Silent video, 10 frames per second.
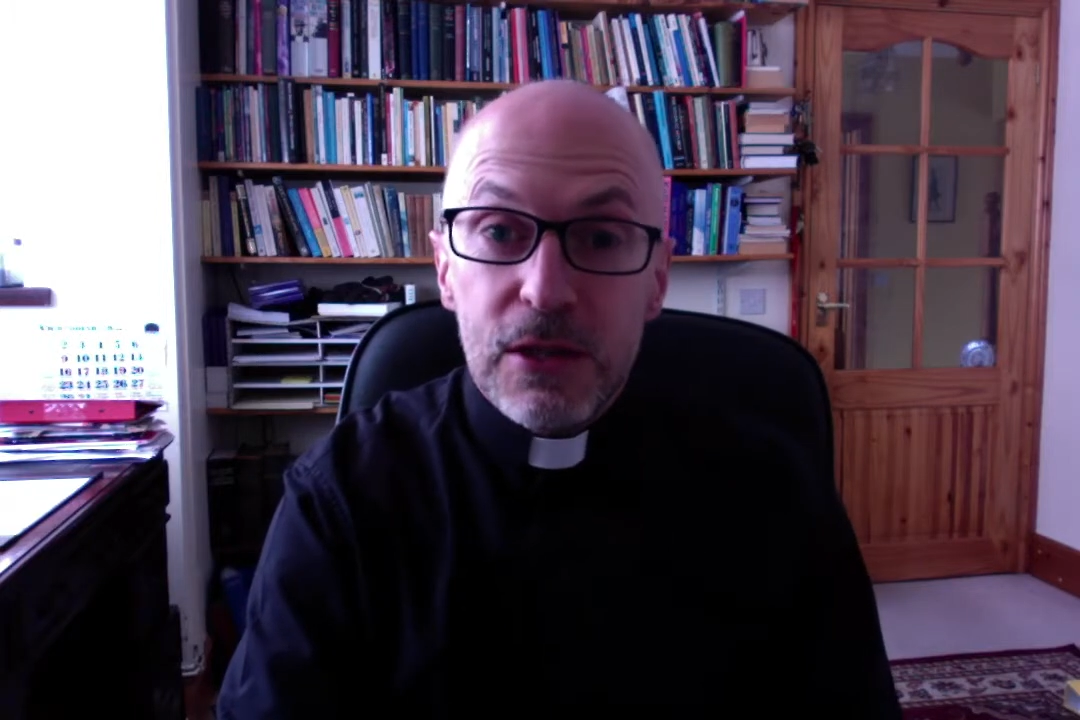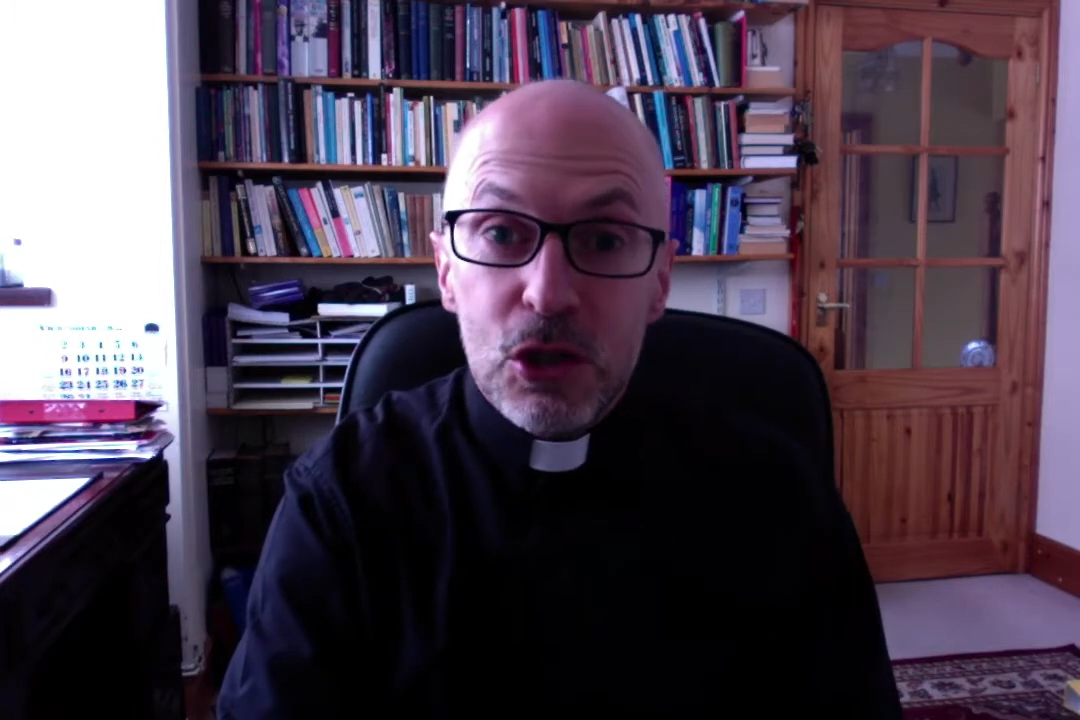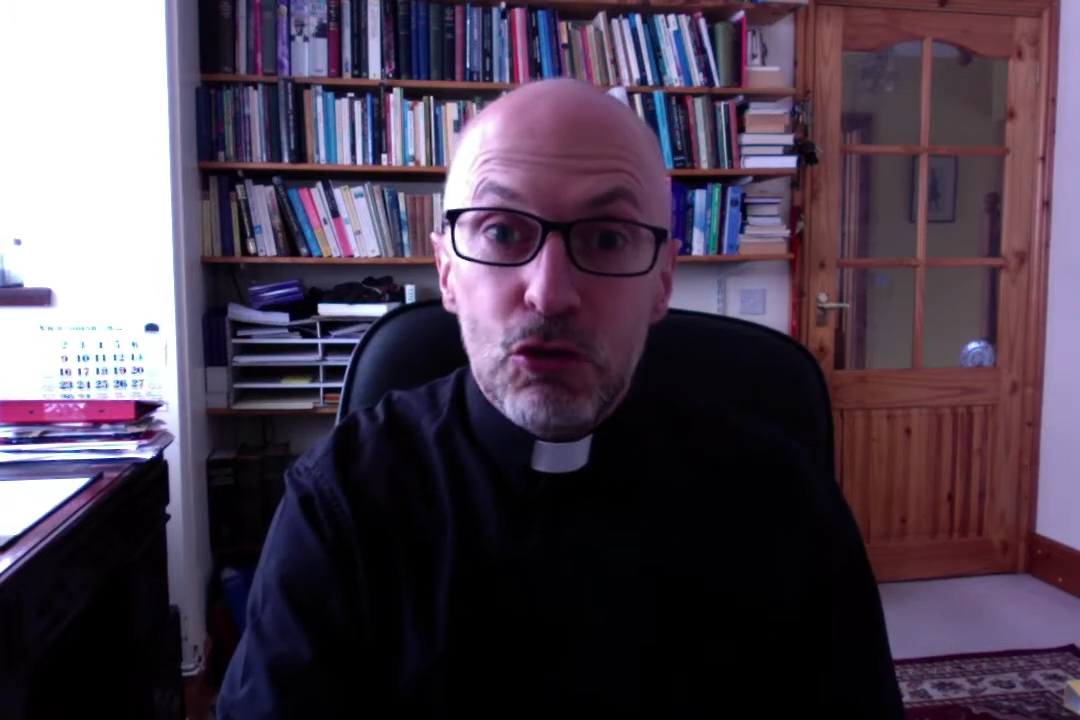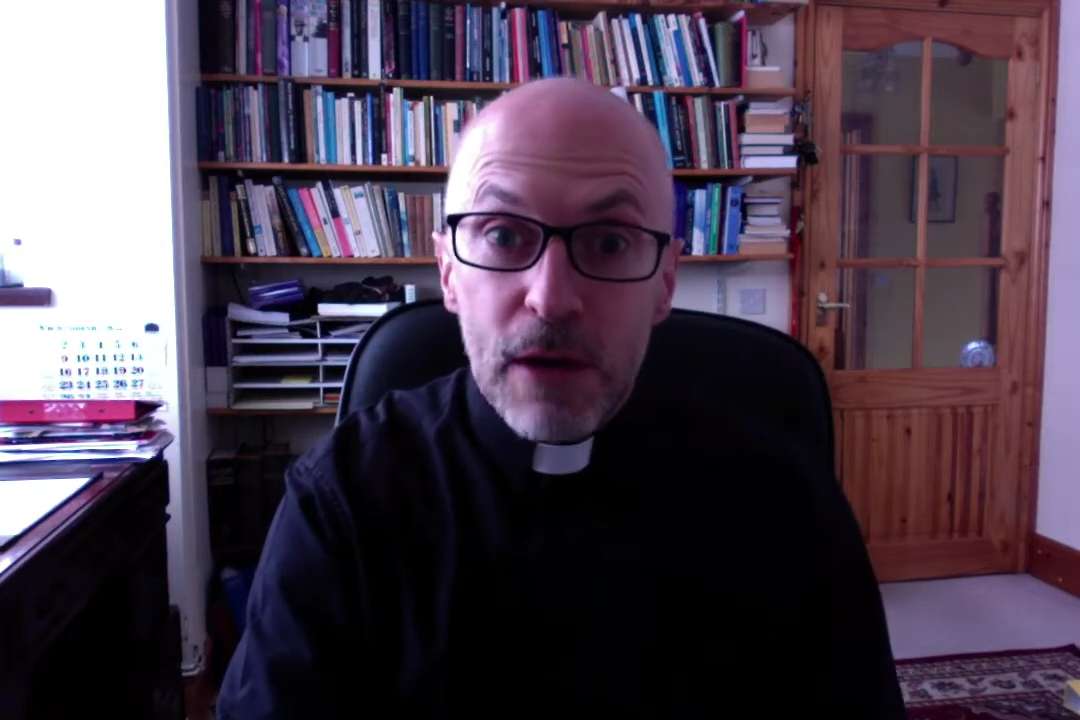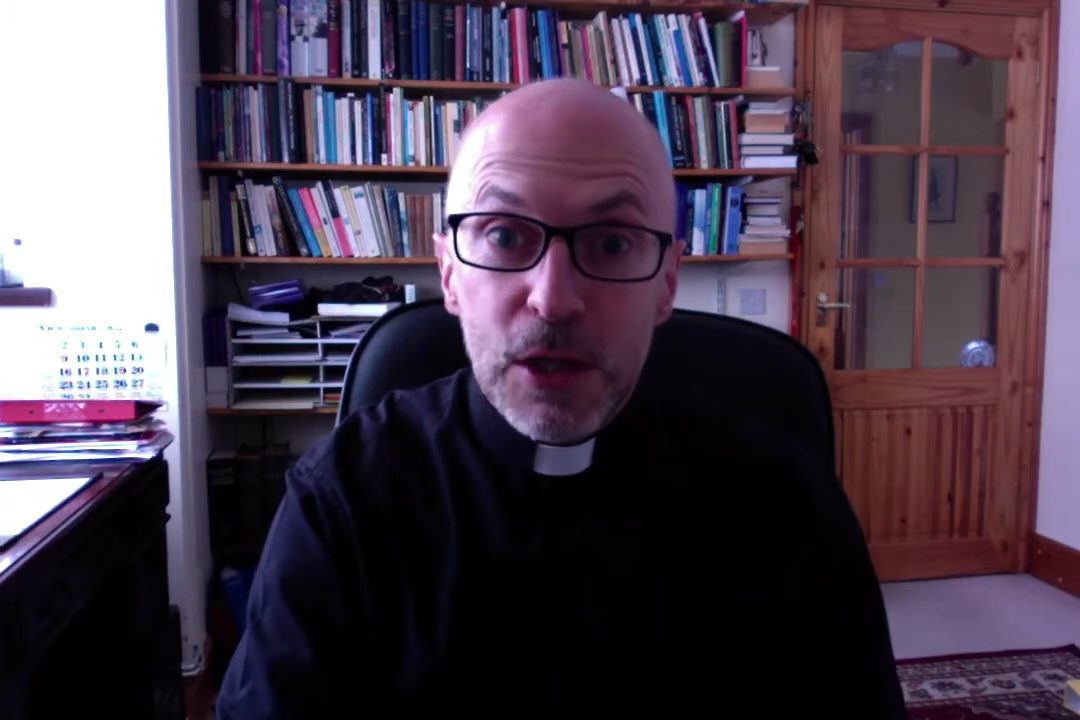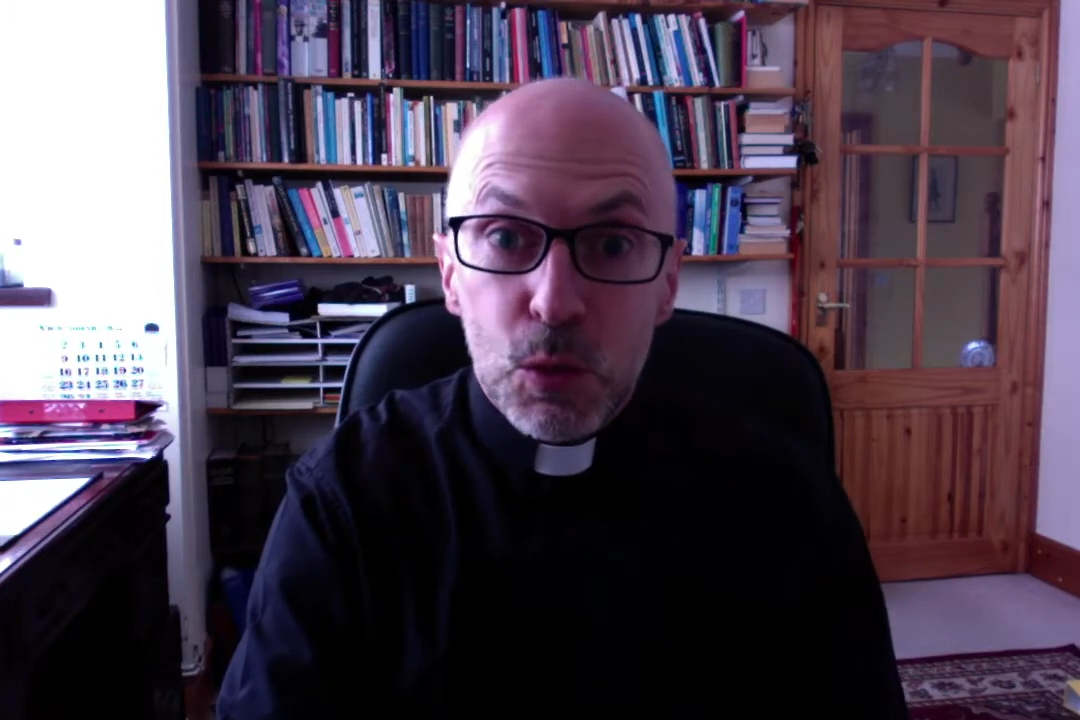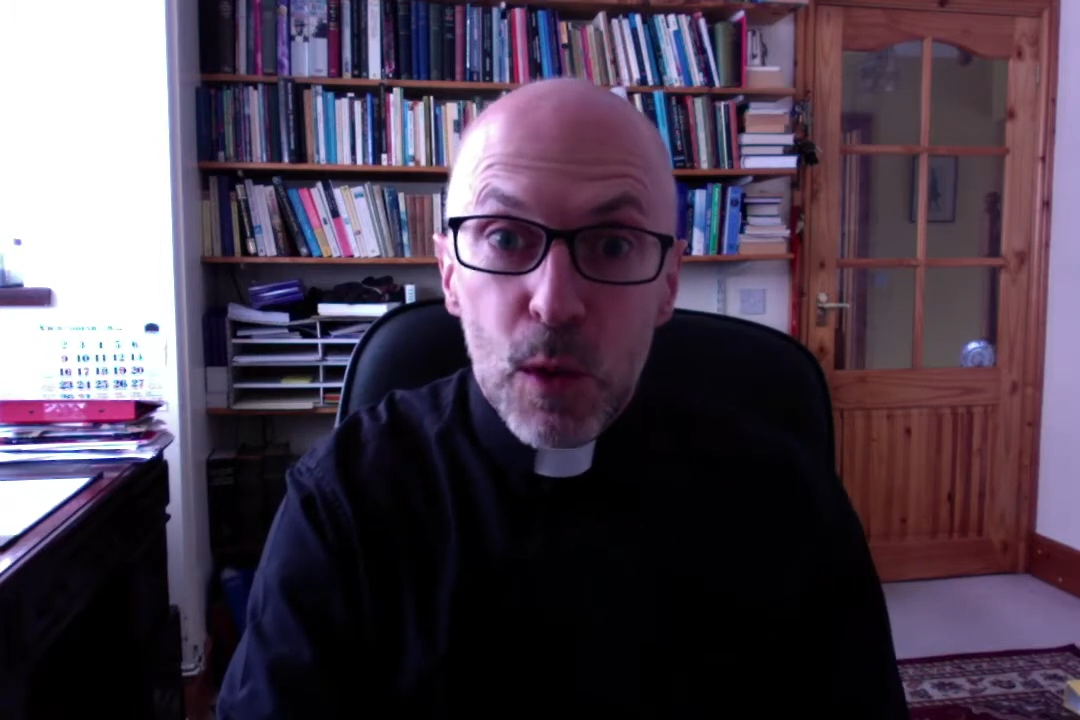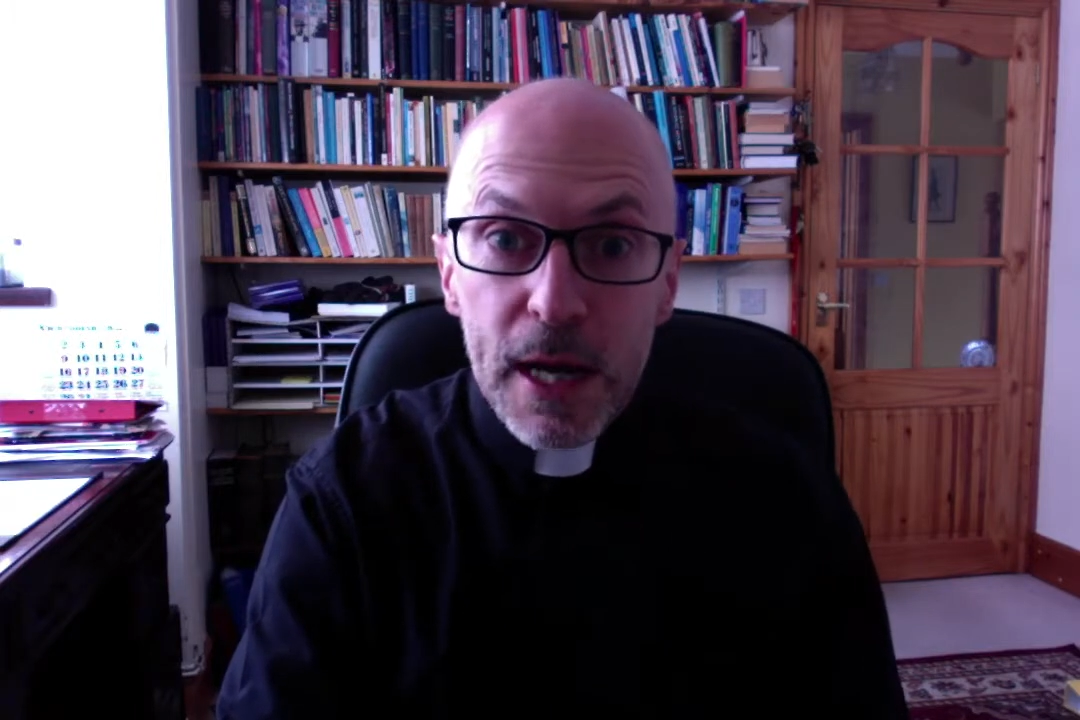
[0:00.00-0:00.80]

strange way